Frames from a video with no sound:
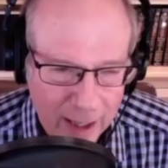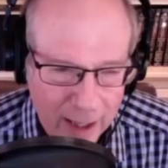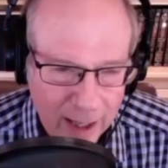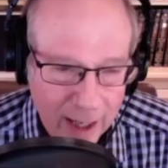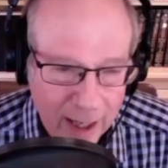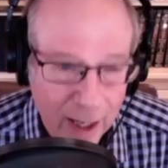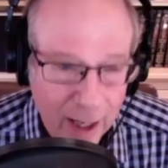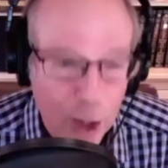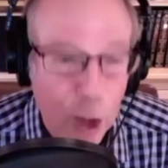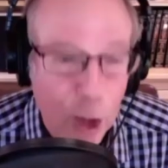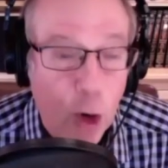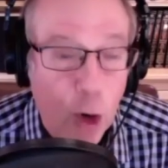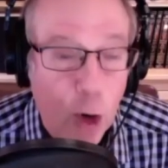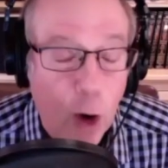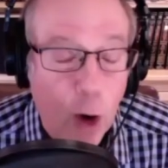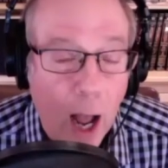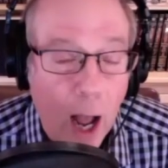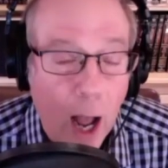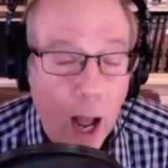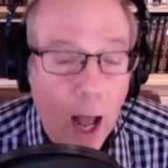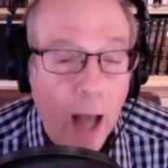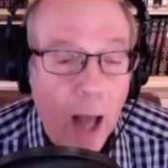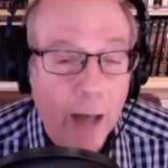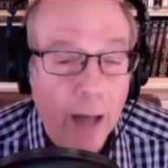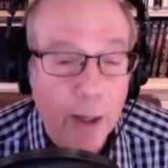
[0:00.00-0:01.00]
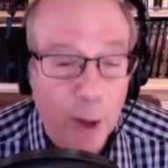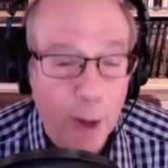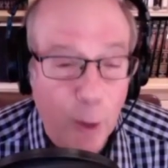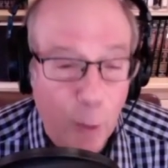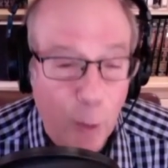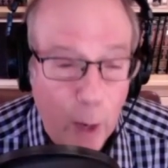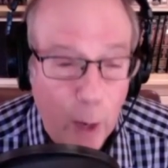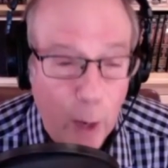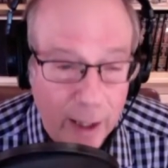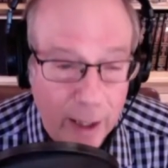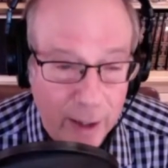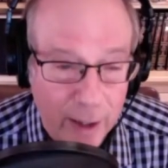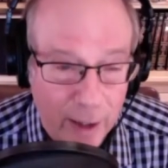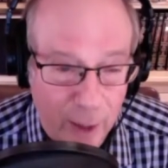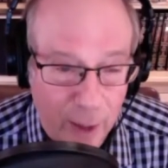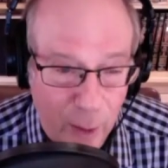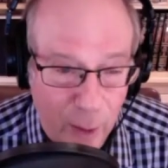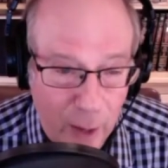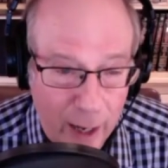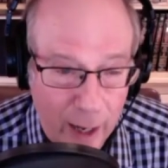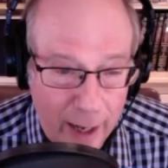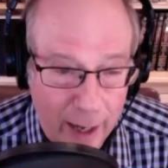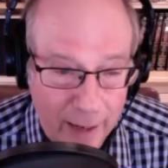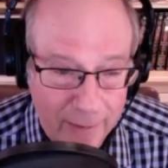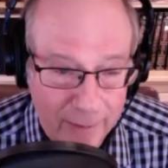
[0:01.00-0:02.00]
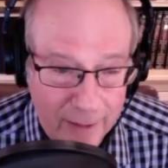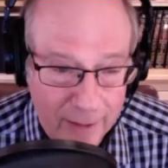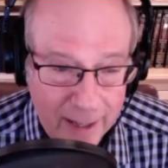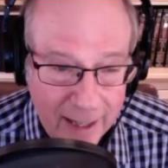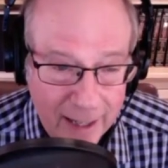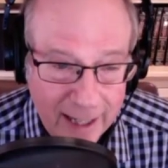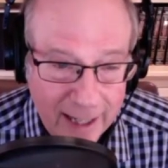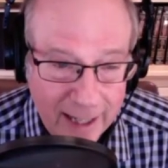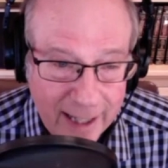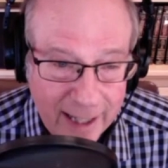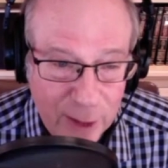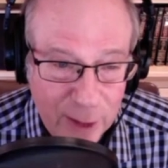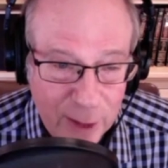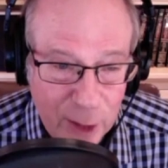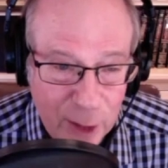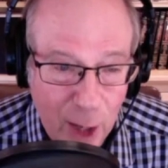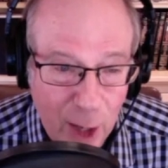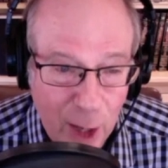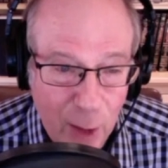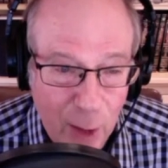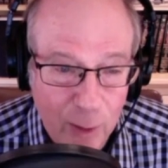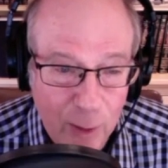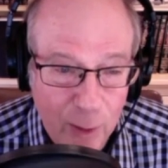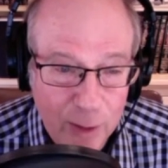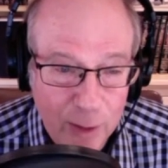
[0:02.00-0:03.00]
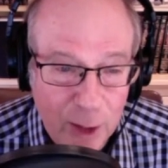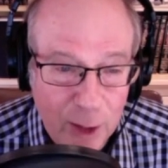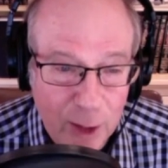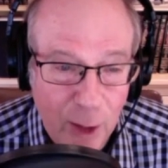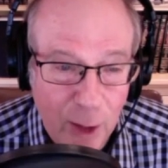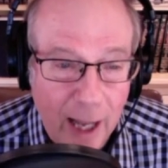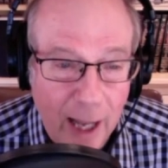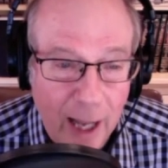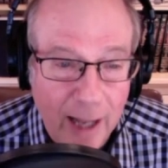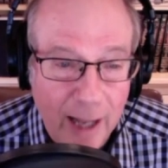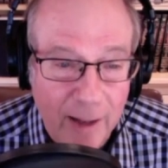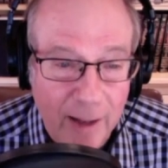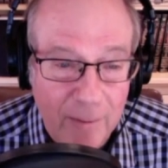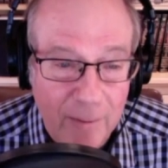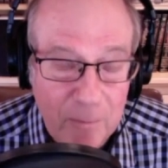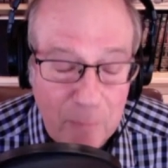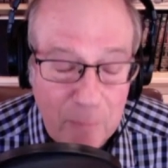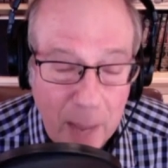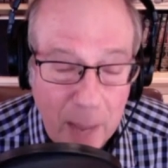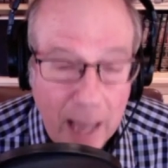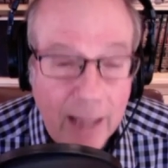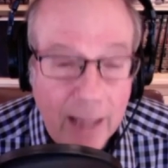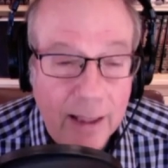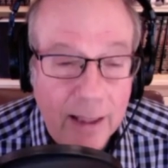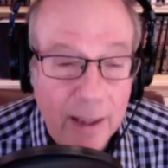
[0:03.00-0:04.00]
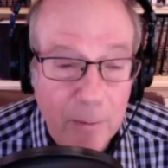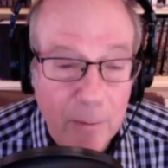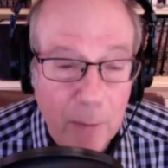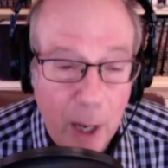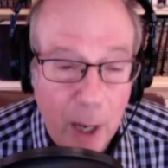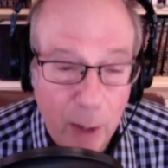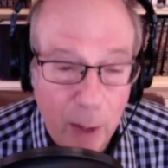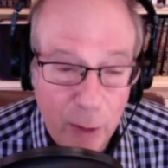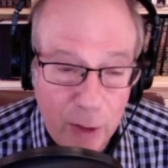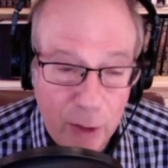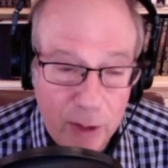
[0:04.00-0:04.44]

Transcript: You're on your way to the grave. So, so like make the most